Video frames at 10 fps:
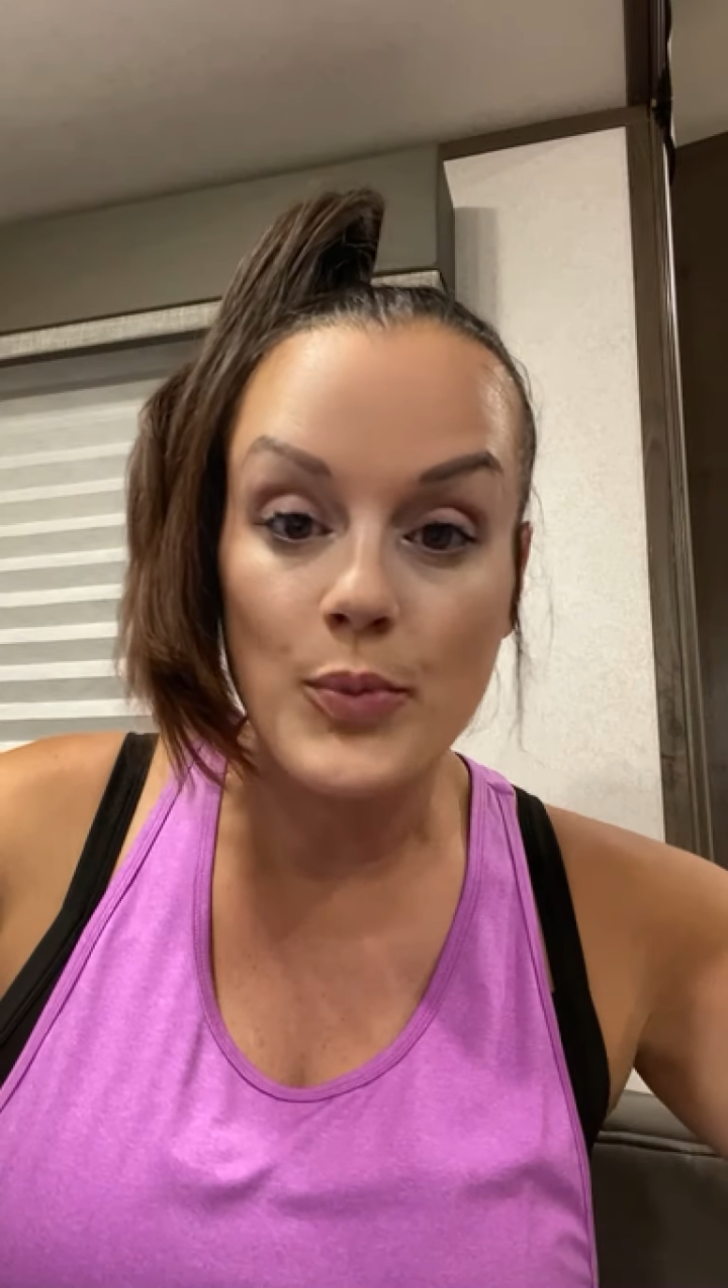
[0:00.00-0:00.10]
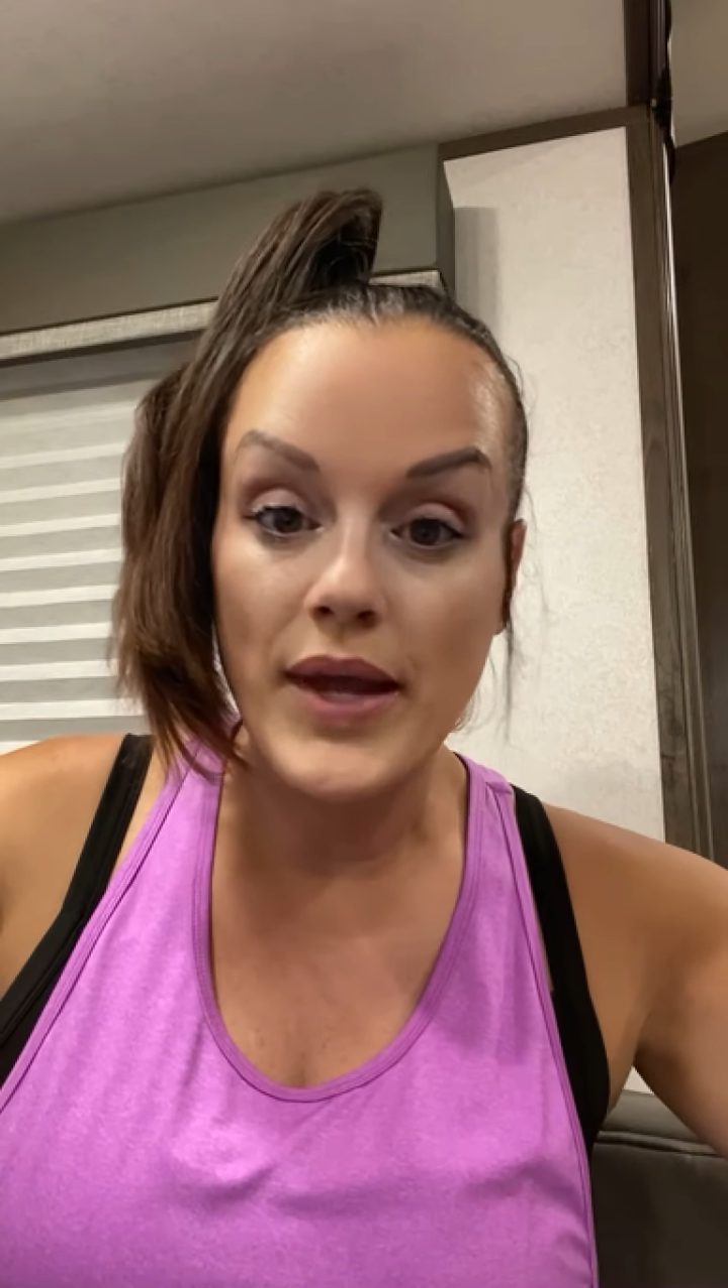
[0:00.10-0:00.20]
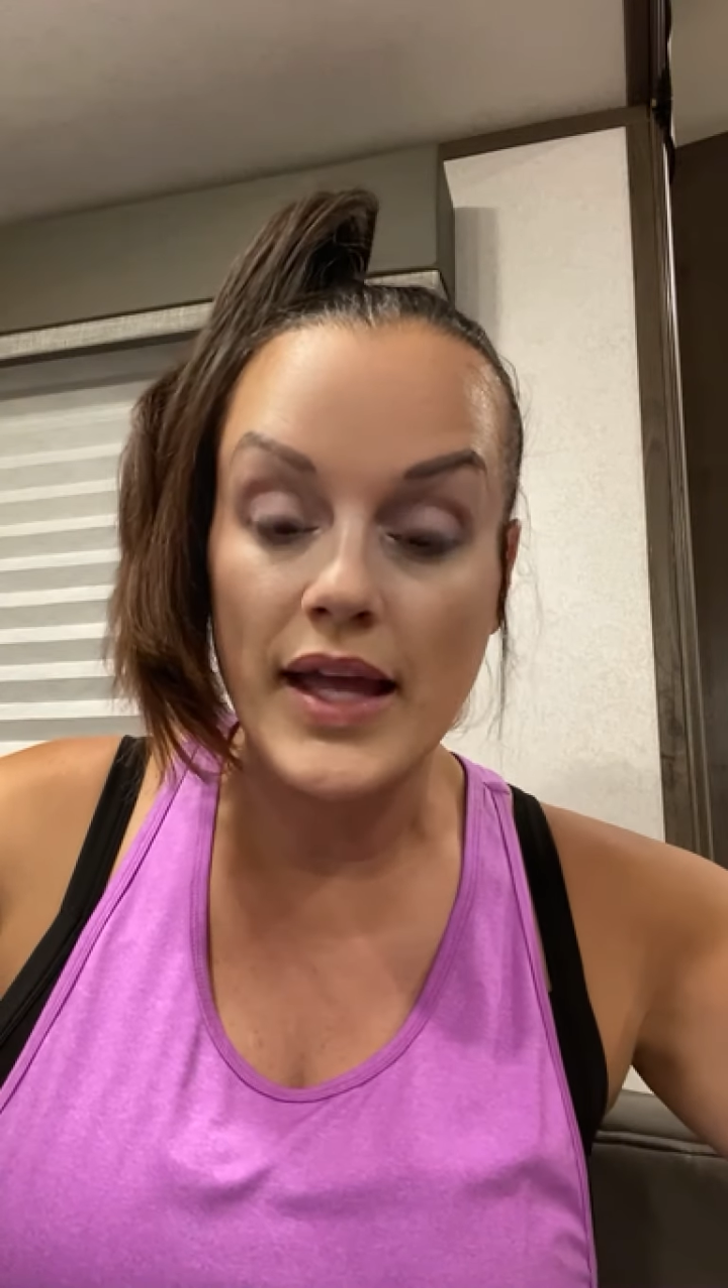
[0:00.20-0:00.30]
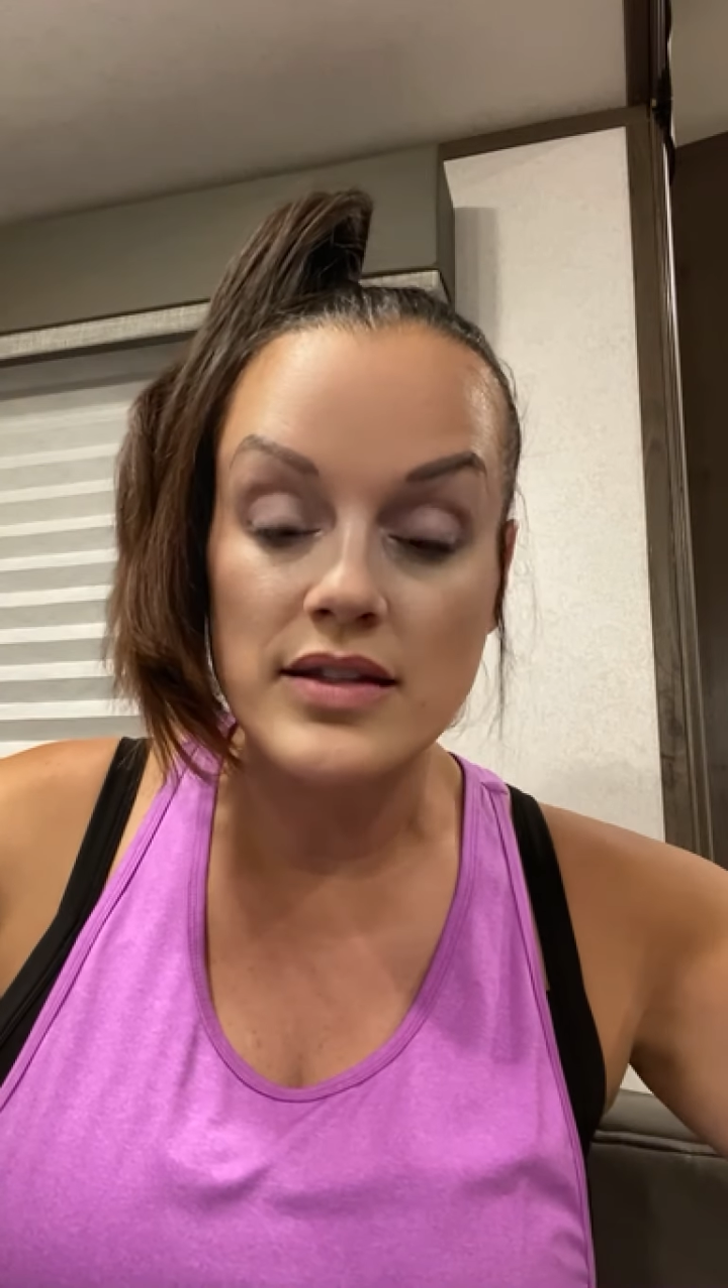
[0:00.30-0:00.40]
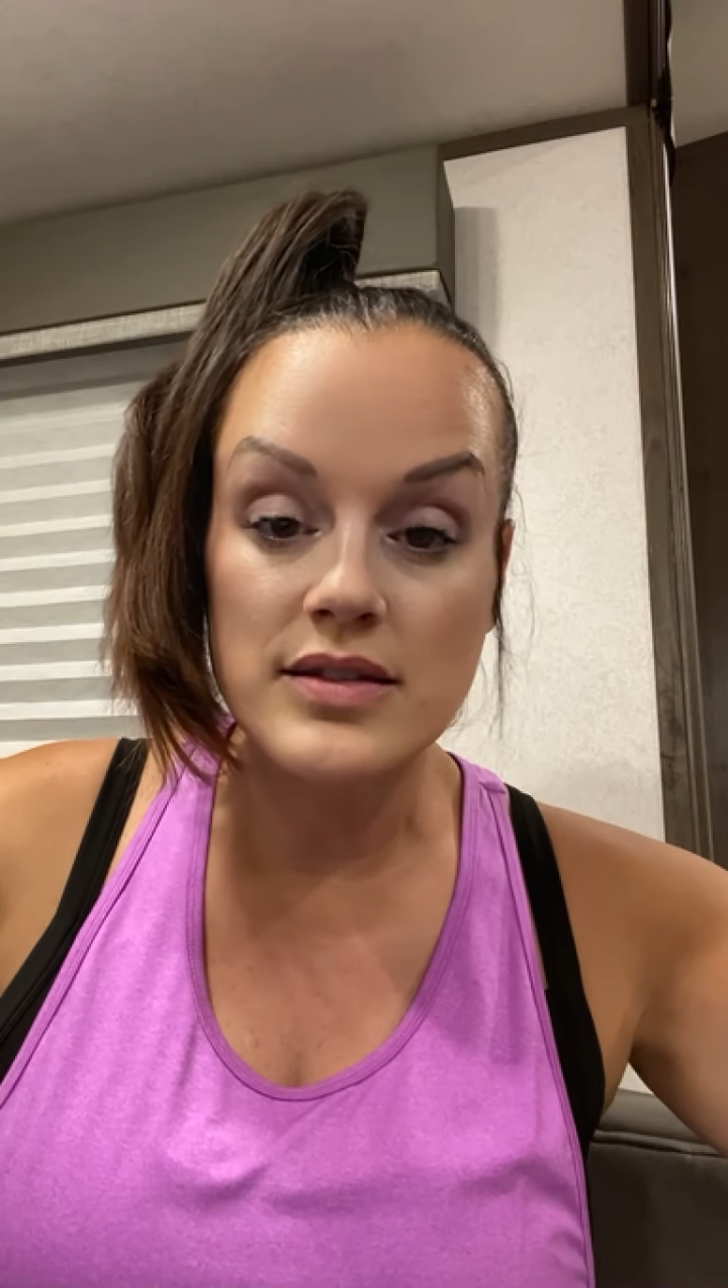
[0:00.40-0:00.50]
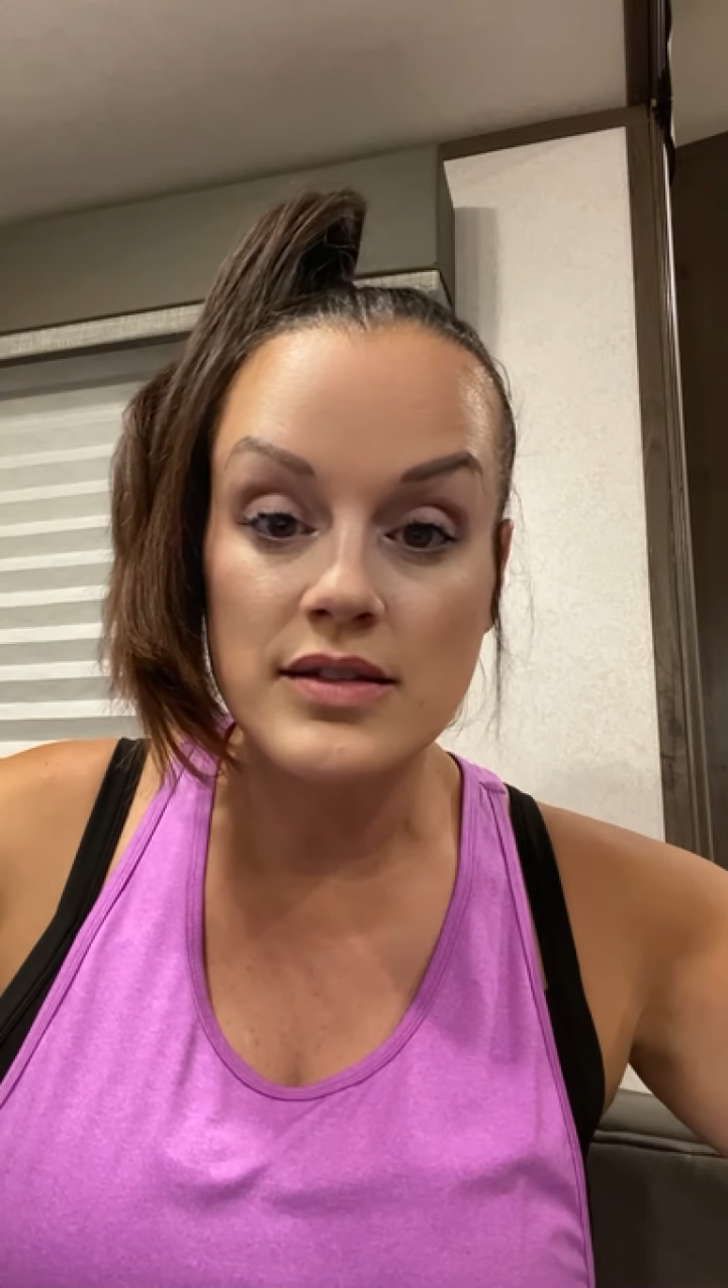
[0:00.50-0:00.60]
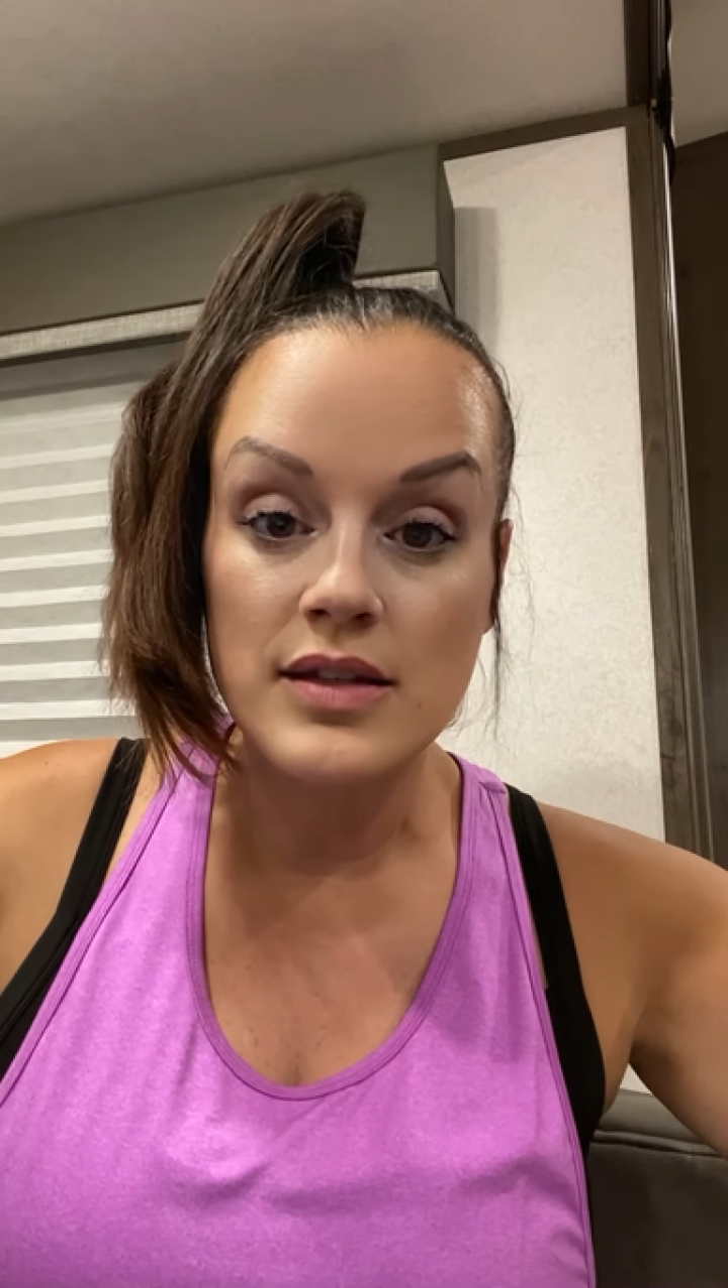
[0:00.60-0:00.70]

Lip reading: pets.